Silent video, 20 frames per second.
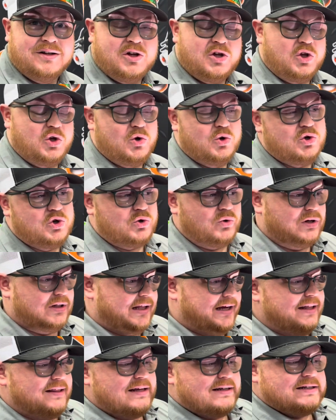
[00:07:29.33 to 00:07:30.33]

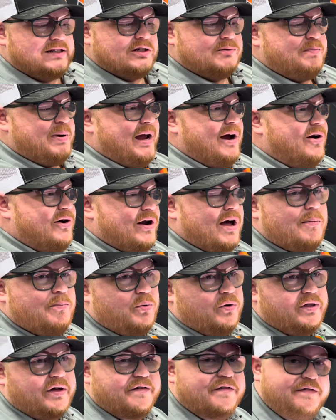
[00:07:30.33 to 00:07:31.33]
Usually this is paired up
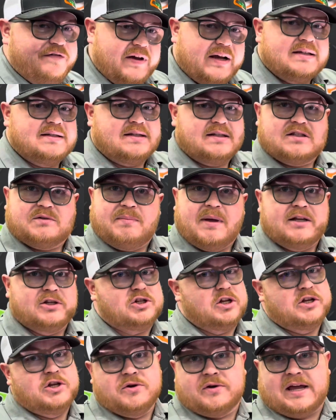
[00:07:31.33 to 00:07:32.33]
with a fixed
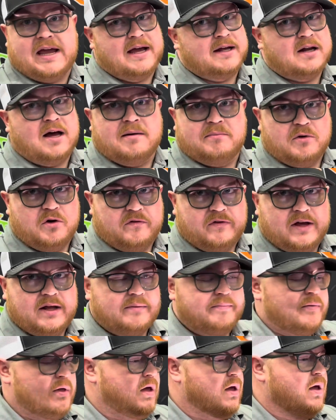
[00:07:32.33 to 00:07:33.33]
suspension, you cannot move it,
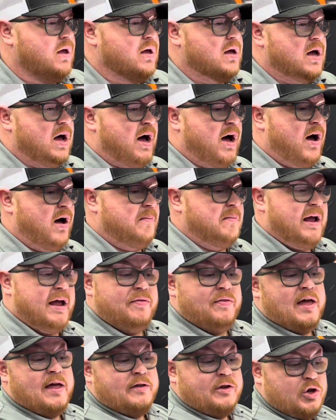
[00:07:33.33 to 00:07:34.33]

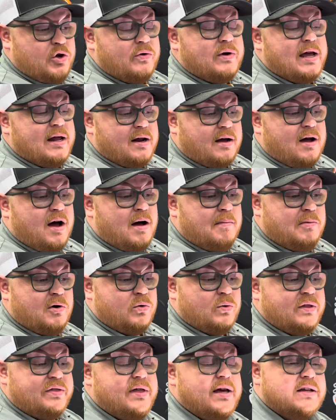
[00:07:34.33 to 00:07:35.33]
and then you get a combo
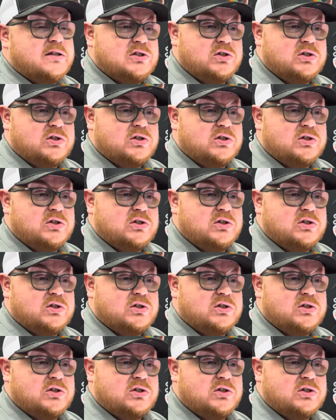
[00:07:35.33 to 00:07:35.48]
with this.